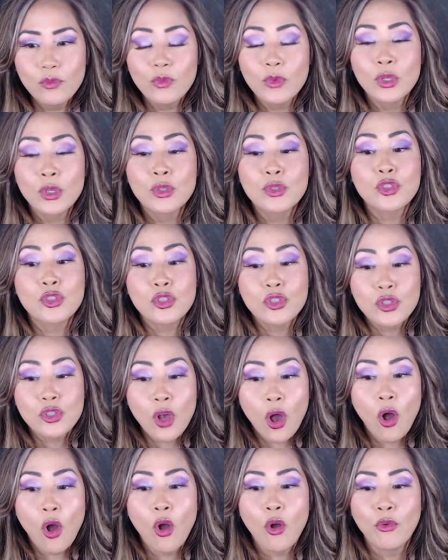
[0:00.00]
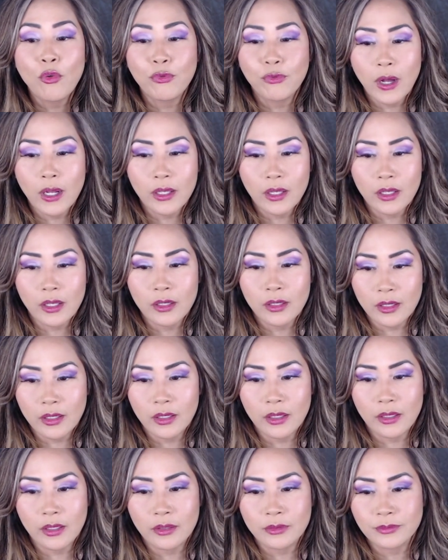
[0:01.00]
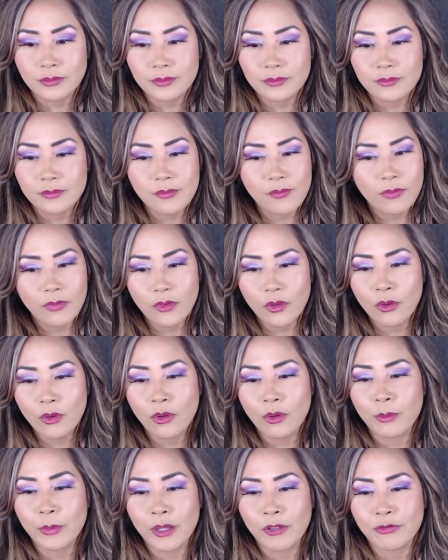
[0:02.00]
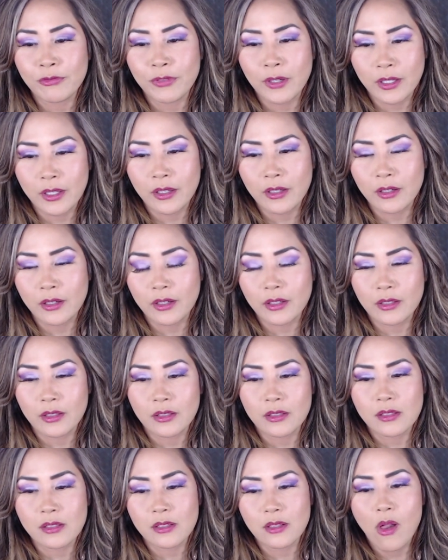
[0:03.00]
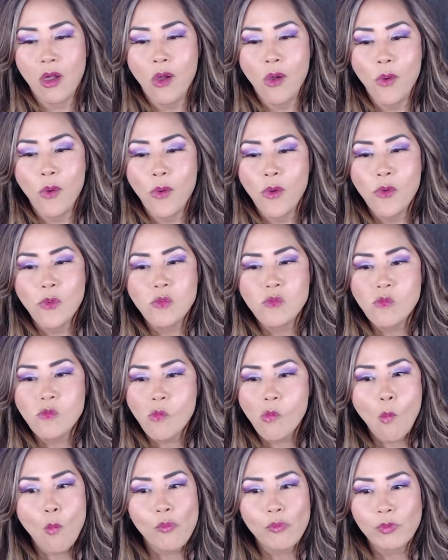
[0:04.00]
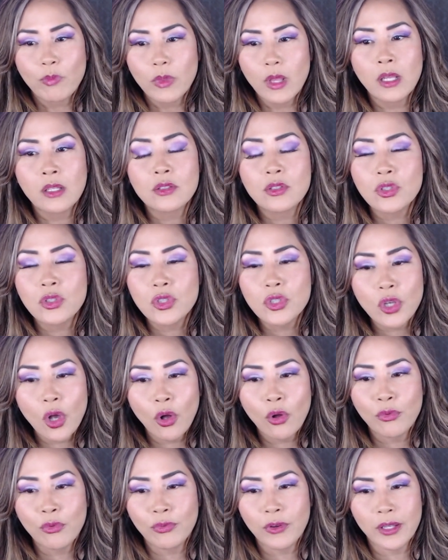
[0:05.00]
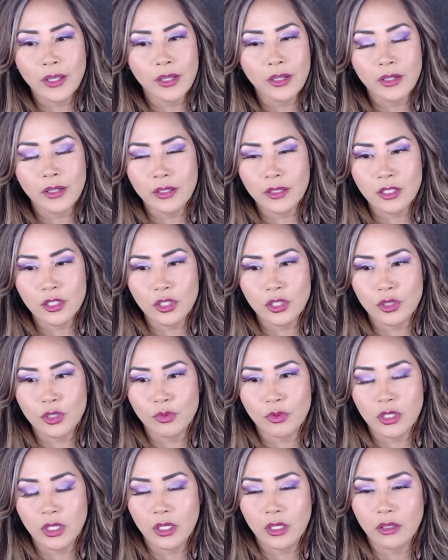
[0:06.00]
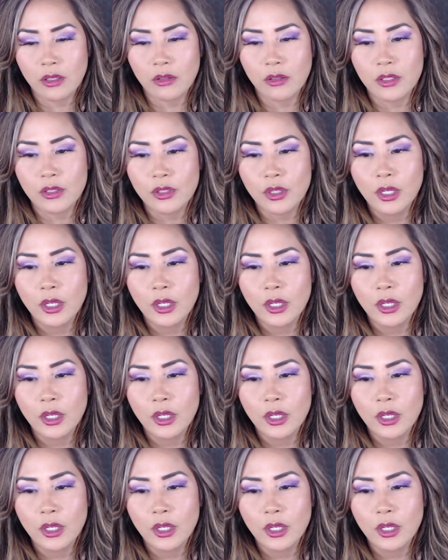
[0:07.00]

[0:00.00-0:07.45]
So fucking good. Oh my fucking goodness. It's so fucking good. It's just ridiculous.